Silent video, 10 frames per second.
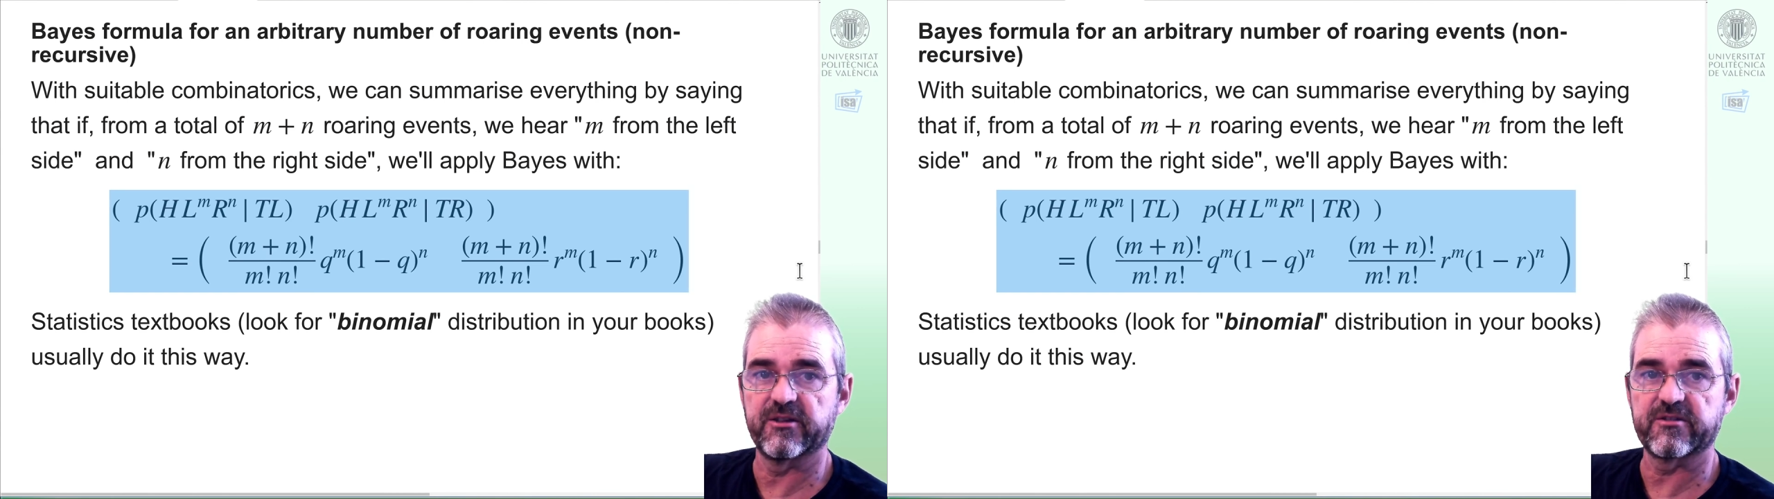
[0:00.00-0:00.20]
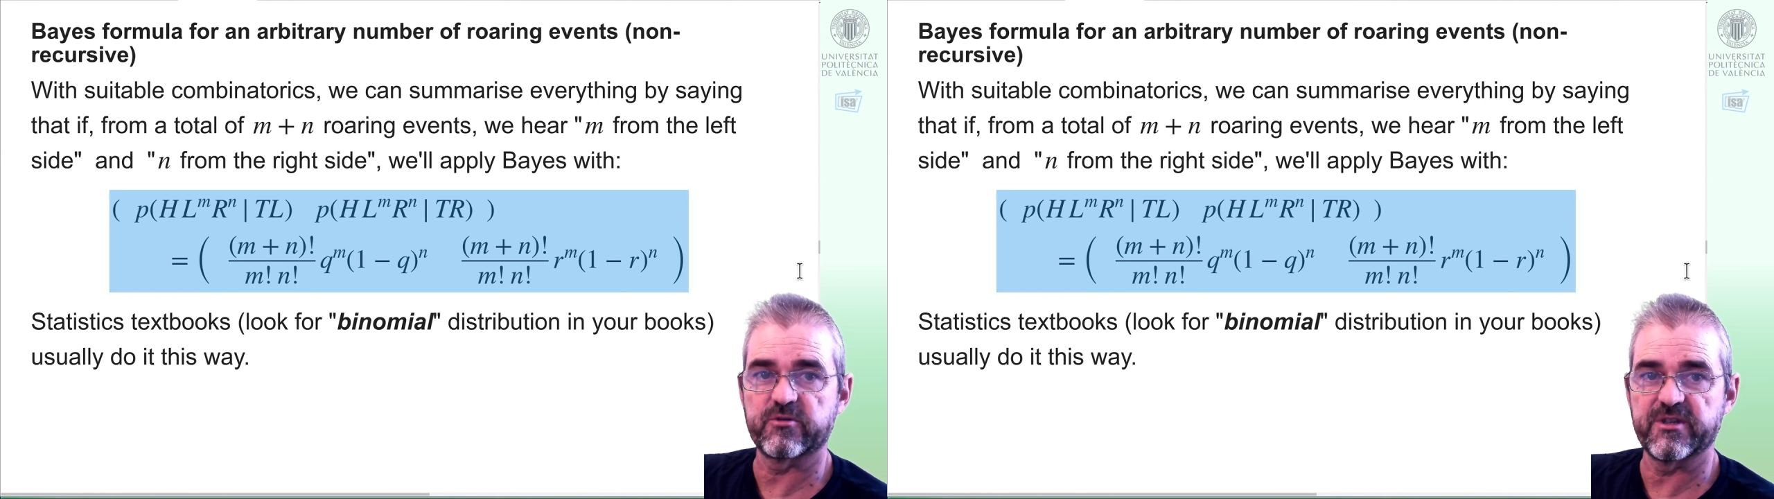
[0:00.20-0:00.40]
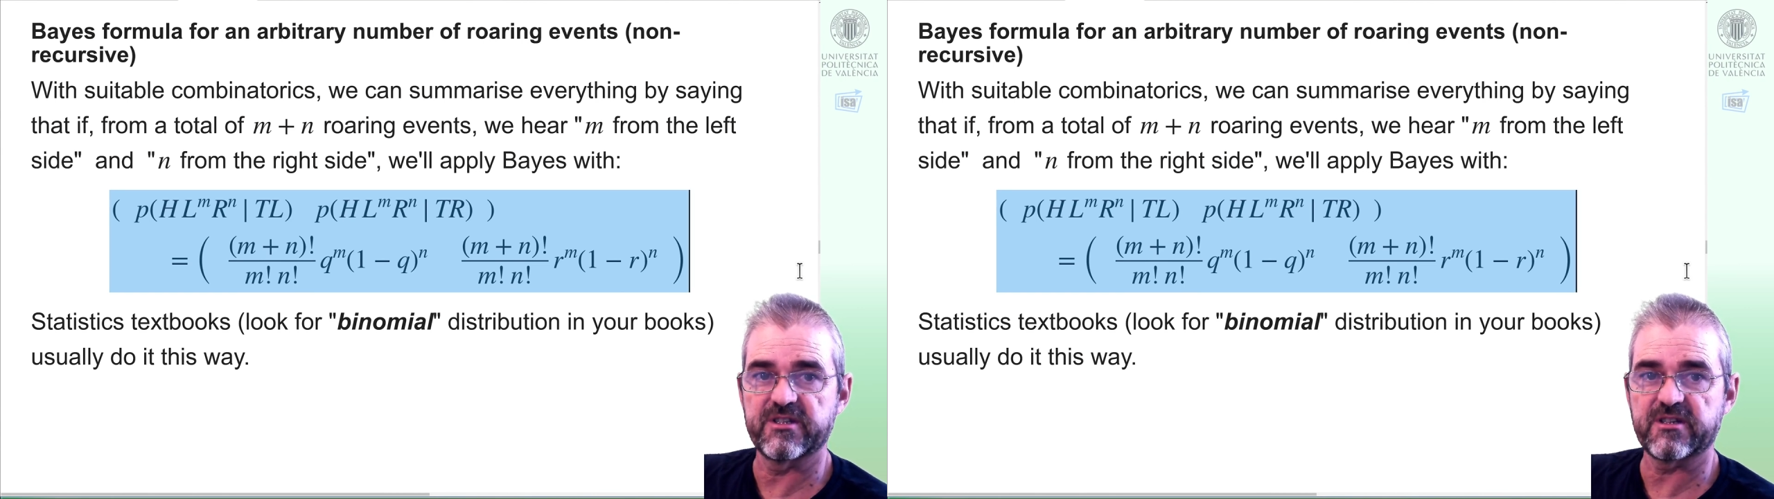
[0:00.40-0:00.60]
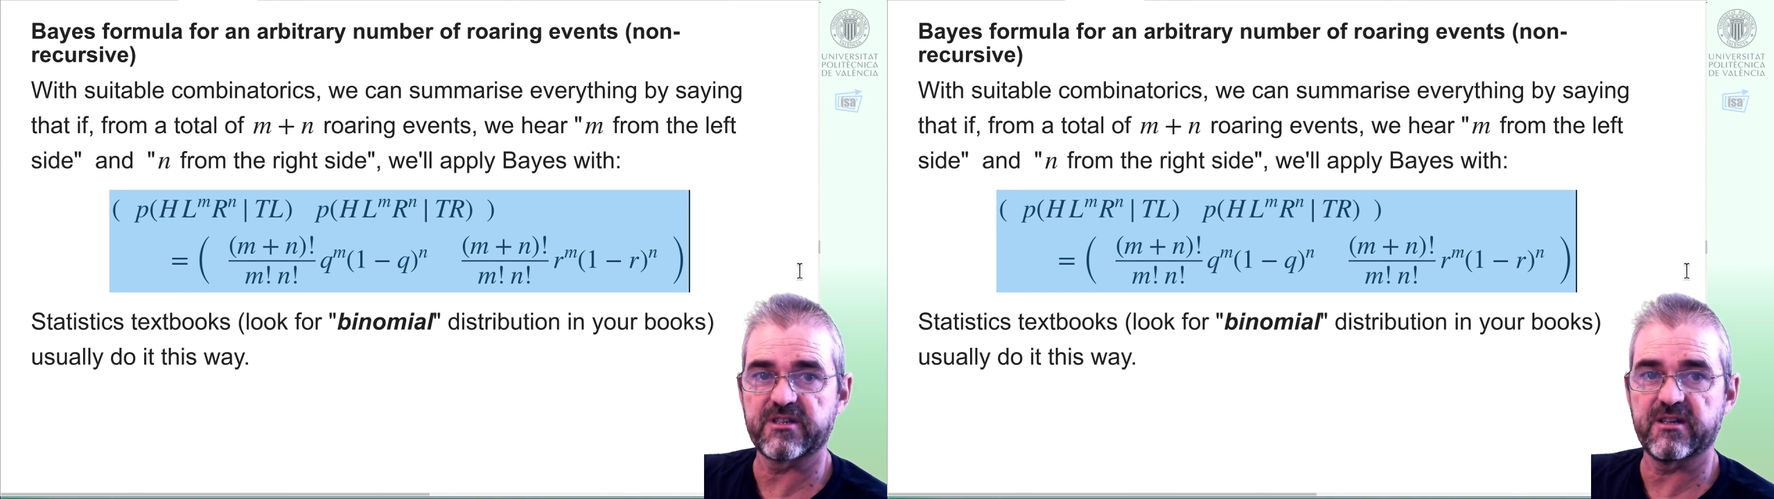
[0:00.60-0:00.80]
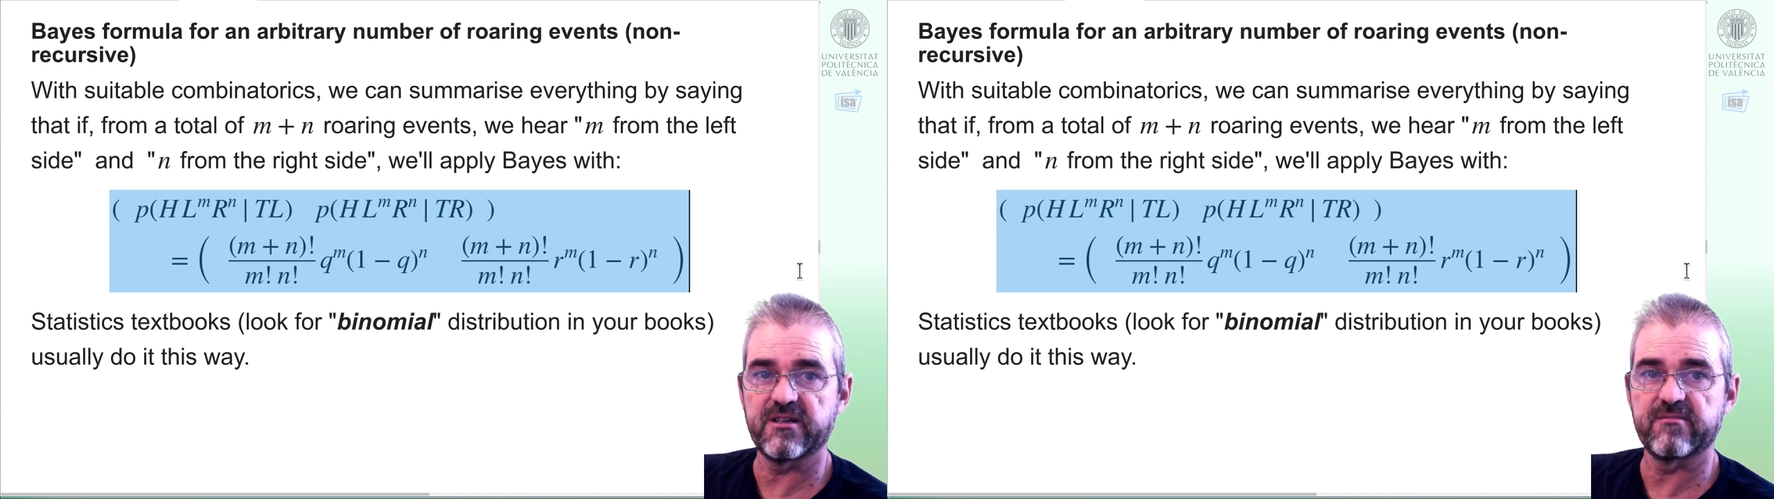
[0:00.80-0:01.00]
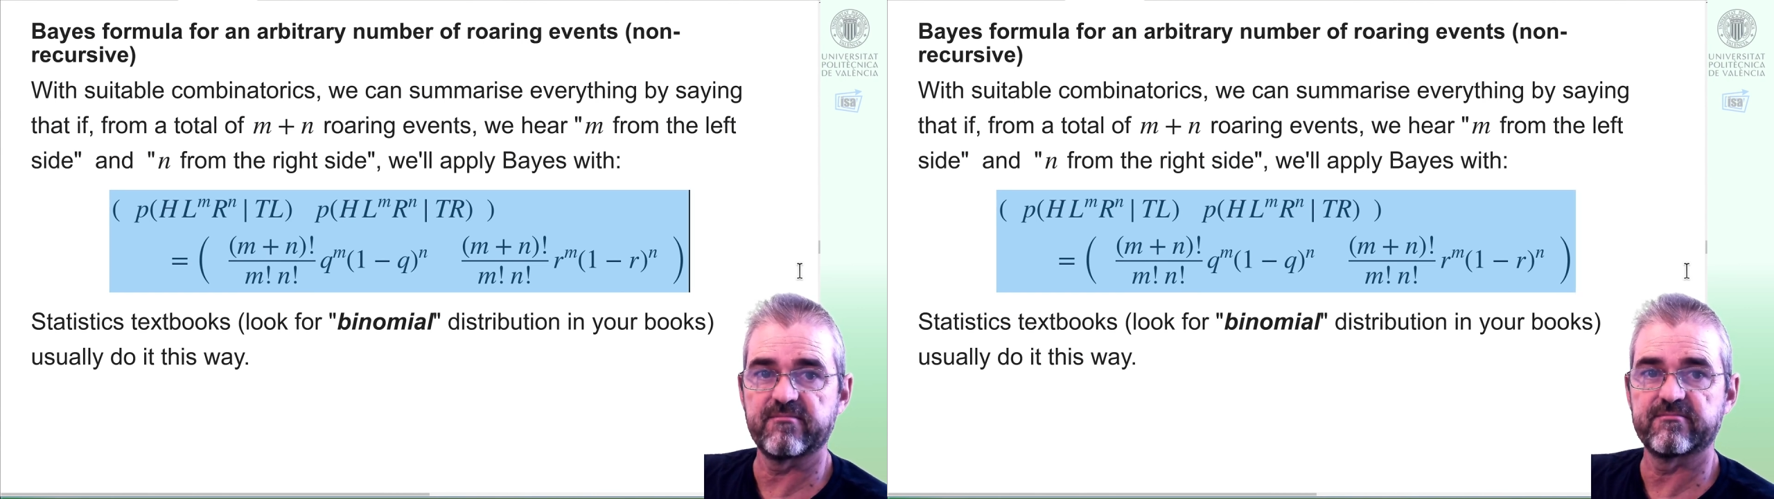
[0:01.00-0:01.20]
not switch side,